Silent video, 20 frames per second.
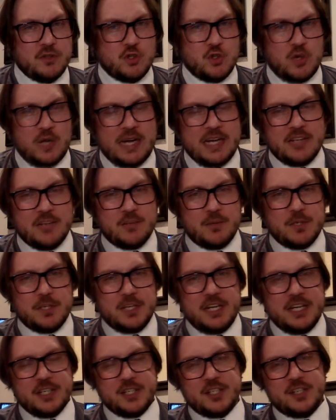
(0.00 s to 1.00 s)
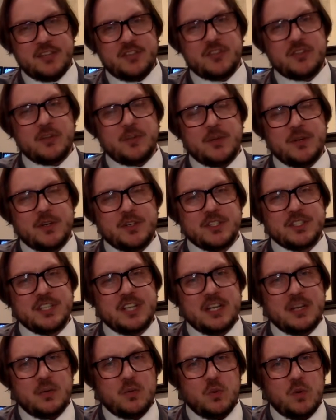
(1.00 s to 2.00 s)
transportation. This is going to be our
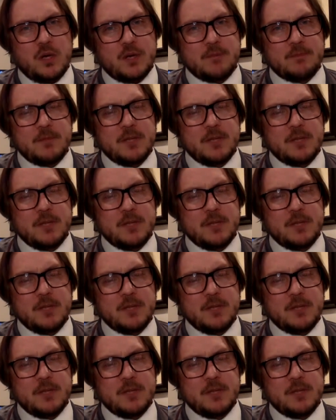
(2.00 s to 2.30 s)
second one.